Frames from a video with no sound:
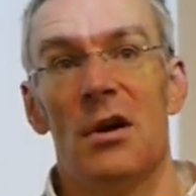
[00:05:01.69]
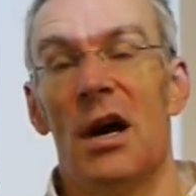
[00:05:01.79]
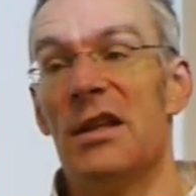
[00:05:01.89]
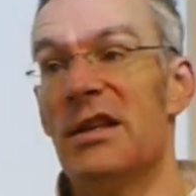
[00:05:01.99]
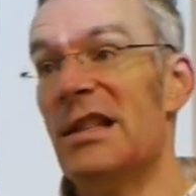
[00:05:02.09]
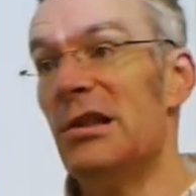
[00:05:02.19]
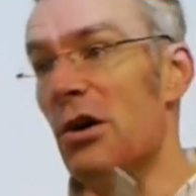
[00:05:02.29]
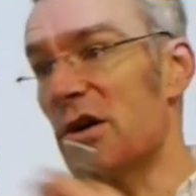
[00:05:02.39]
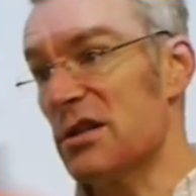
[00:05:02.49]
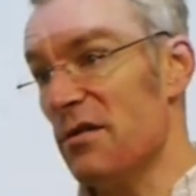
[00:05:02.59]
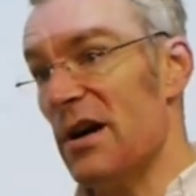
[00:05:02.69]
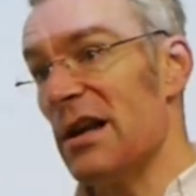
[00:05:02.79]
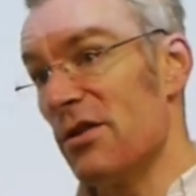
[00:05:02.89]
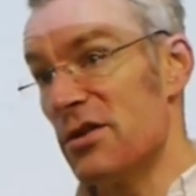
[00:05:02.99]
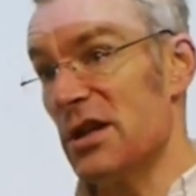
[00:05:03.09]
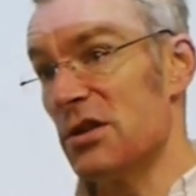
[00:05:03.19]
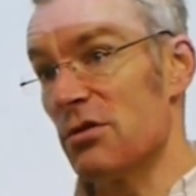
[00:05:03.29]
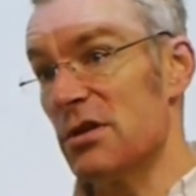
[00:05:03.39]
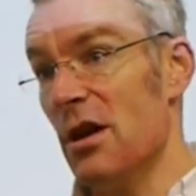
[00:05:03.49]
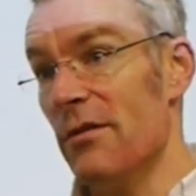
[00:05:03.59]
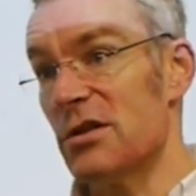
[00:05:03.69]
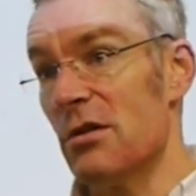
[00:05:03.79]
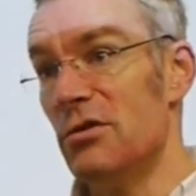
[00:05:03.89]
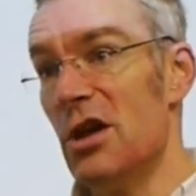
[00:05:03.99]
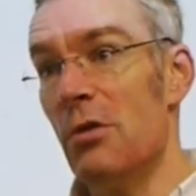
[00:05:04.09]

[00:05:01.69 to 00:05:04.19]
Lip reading: and it then locks the file on the central server, so no